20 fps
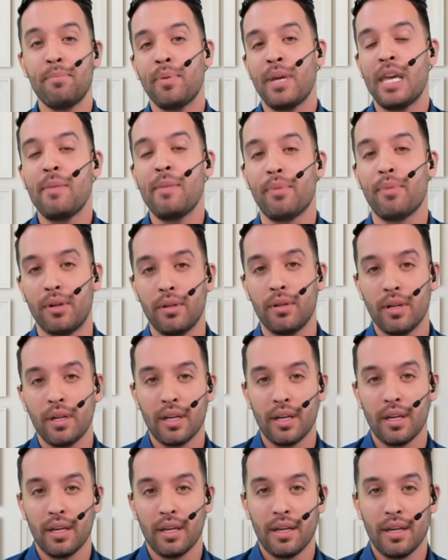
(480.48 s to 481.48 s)
people
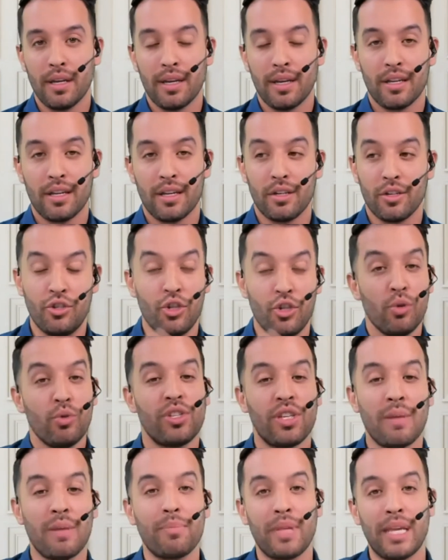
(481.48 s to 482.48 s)
do
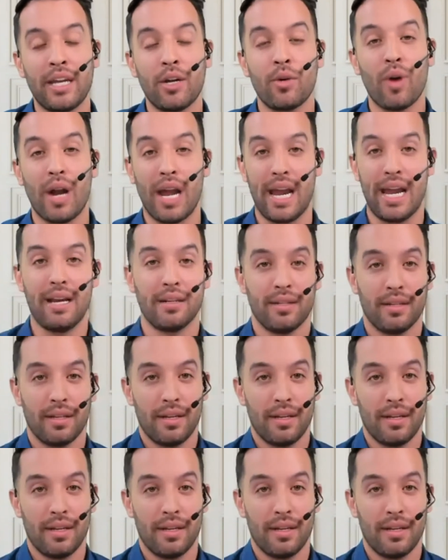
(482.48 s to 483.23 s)
something great,